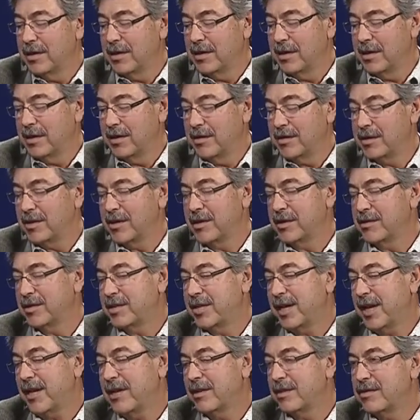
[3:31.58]
their
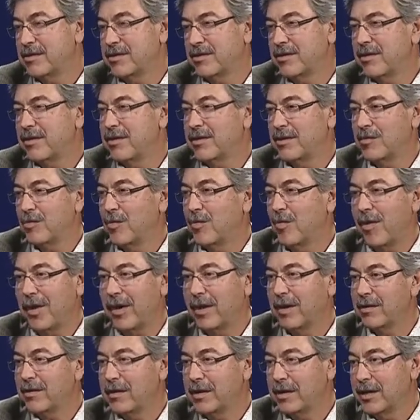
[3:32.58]
talent so that they're
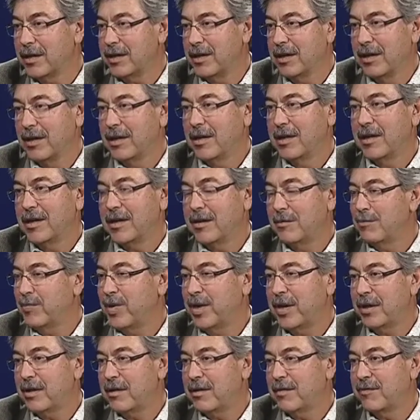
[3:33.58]
wildly
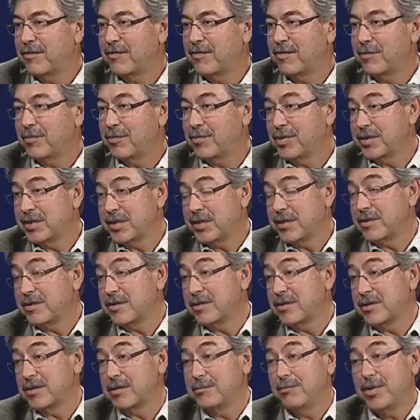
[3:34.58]
competitive for
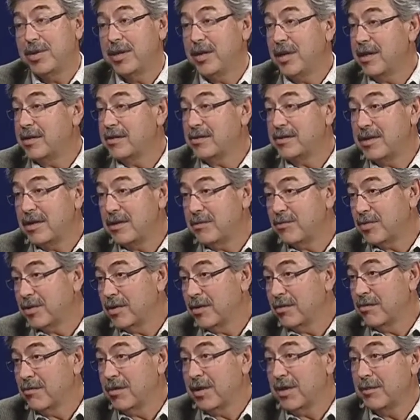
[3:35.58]
positions in PhD
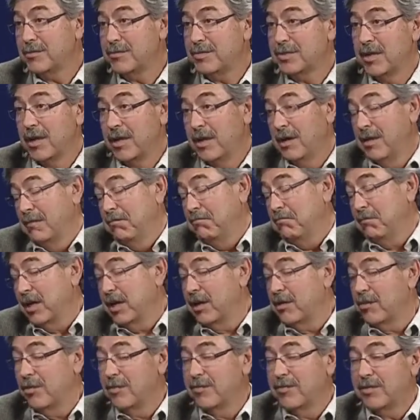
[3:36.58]
programs
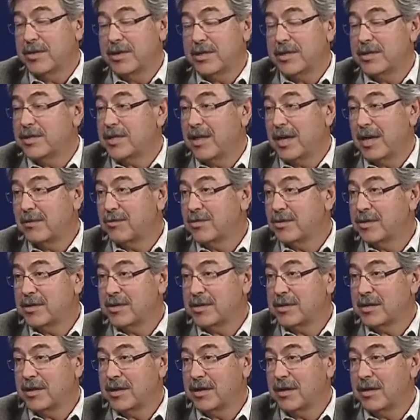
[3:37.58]
and hopefully
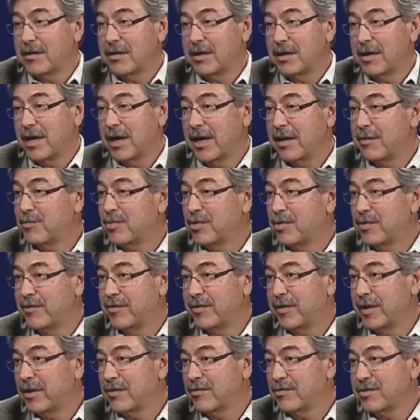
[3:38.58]
establish
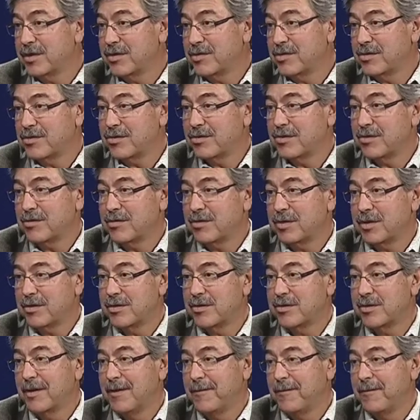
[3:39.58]
high-profile research careers.